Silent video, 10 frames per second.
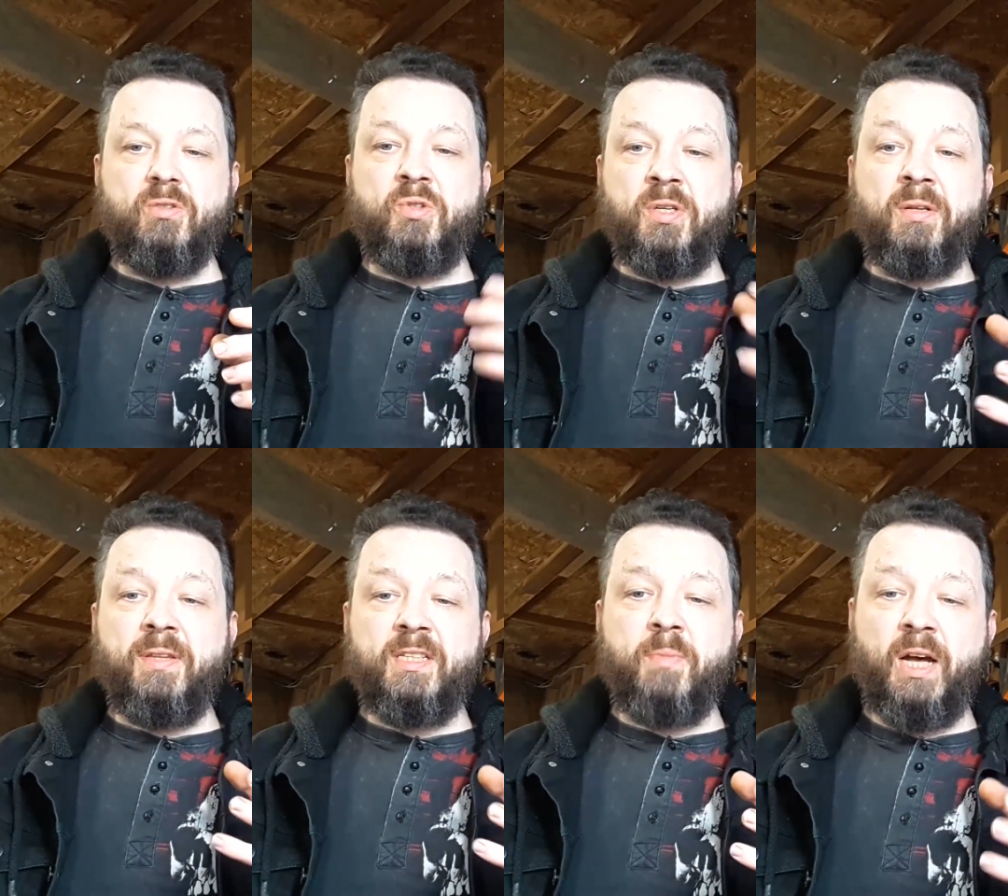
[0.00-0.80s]
drill
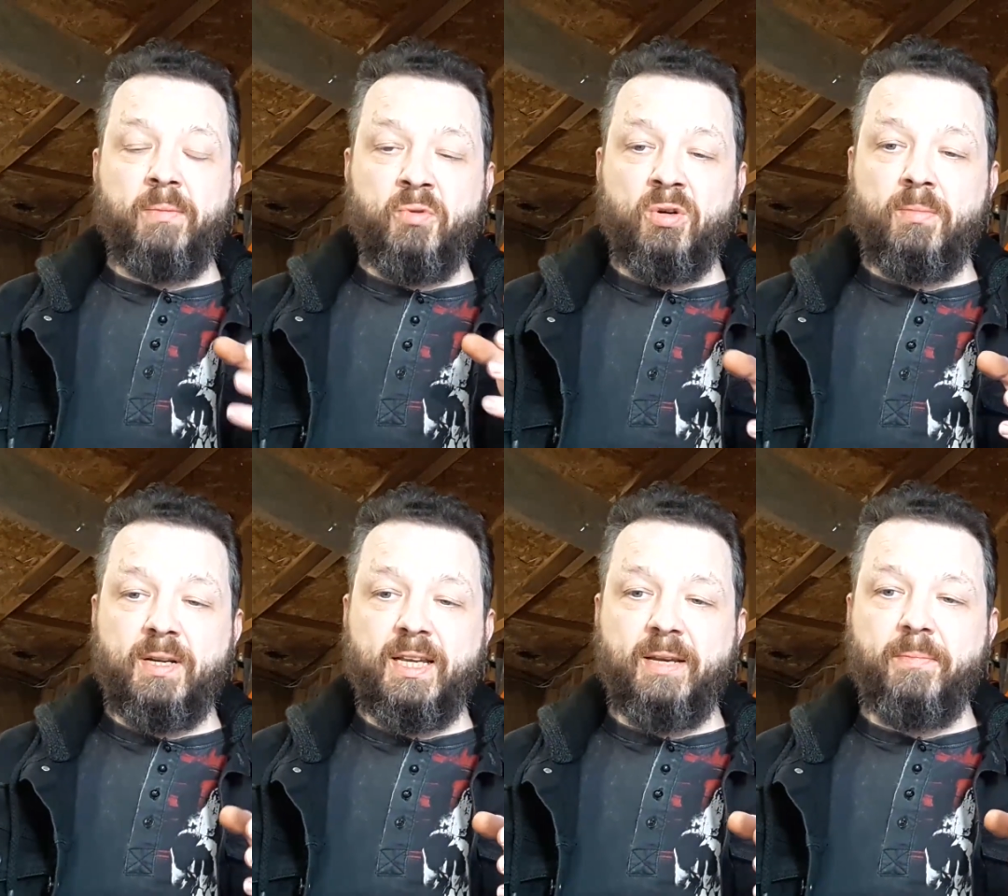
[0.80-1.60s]
this pipe
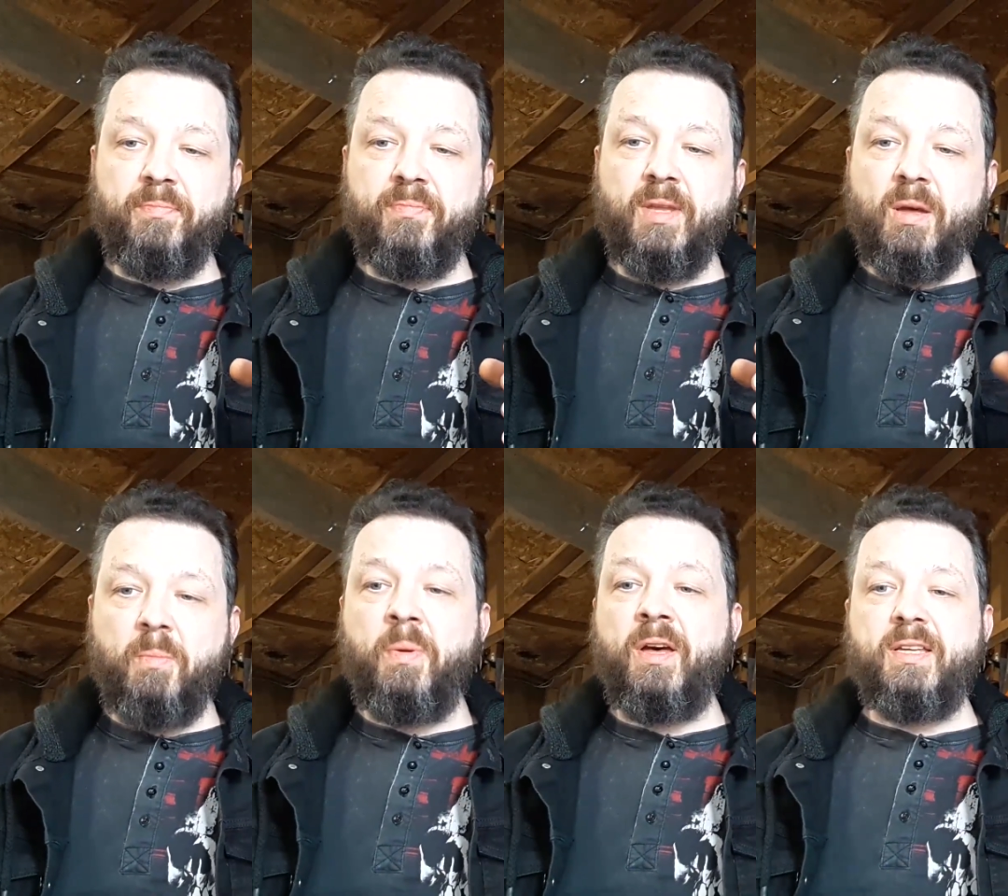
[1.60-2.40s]
normally,
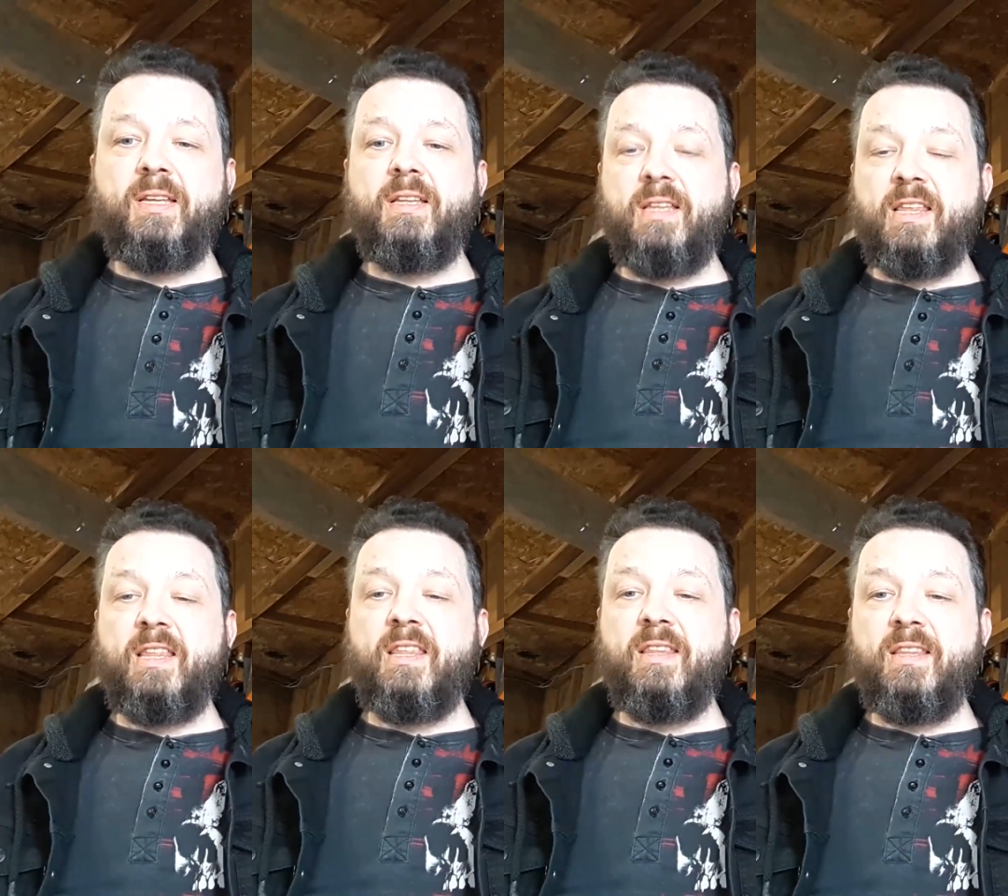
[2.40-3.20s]
but
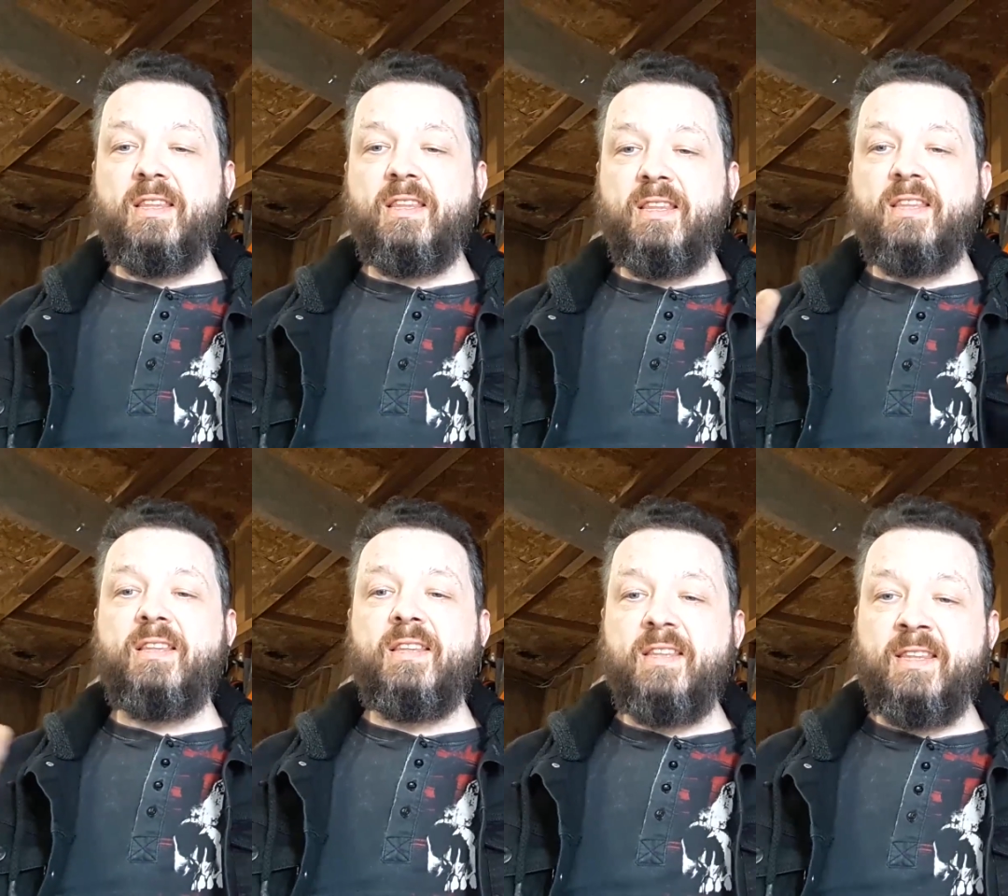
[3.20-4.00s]

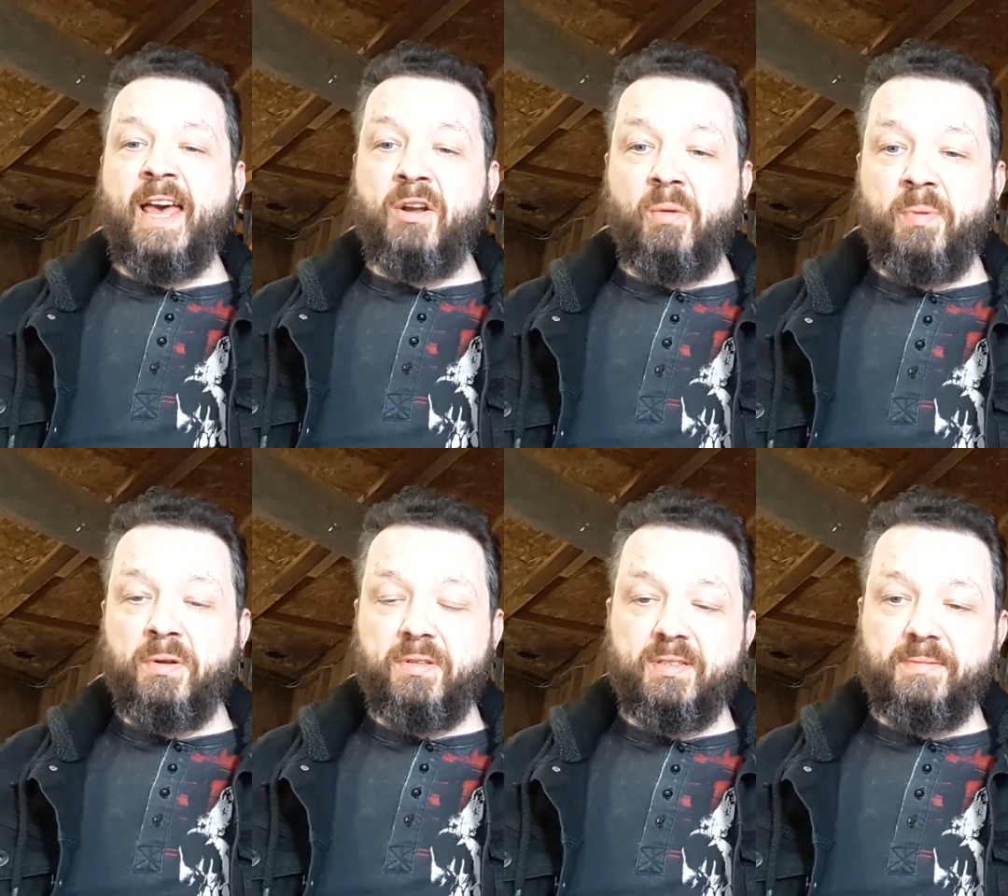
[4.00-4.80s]
they're not
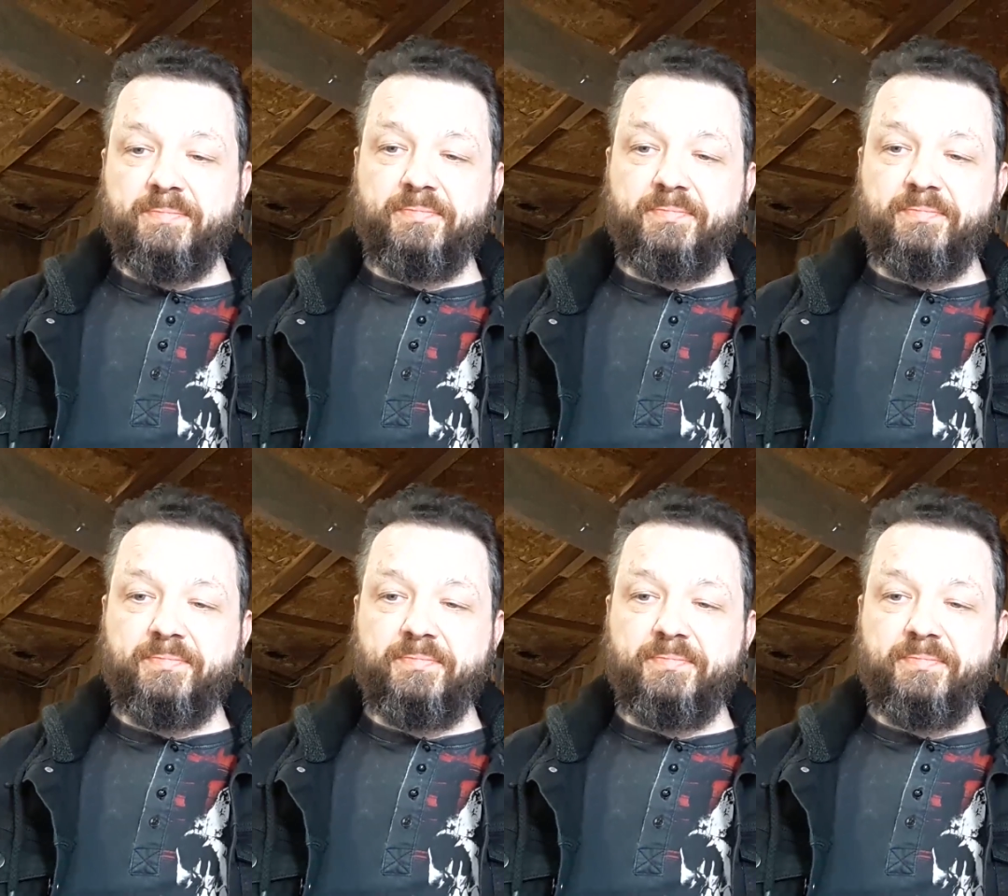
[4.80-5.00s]
bothered.